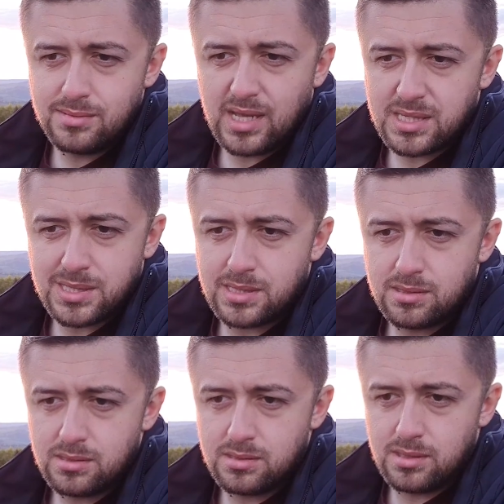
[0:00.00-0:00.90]
That's,
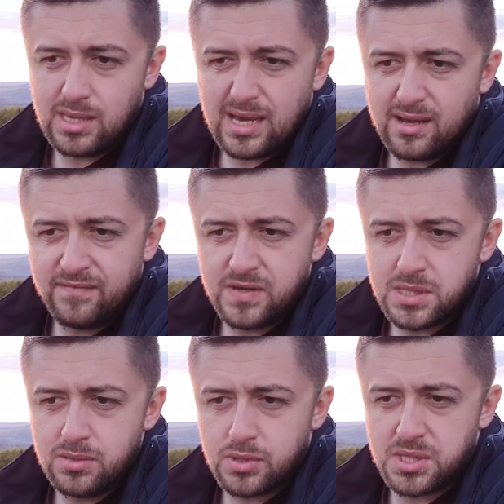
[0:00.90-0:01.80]
yeah,
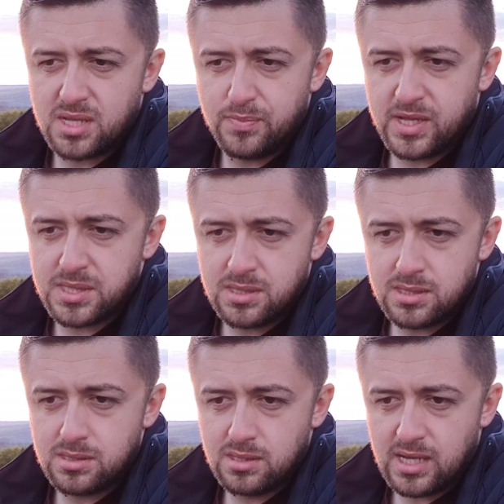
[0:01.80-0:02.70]
obviously it was not
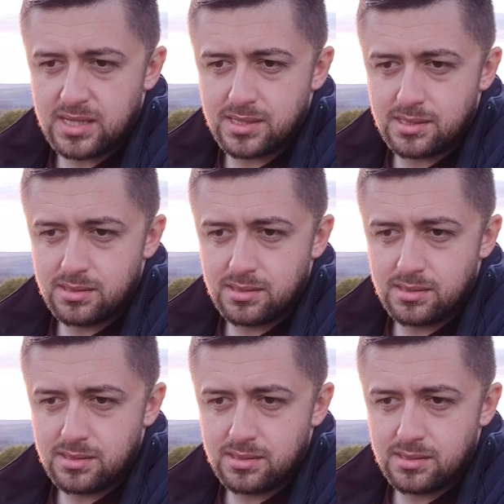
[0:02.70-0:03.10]
pleasant that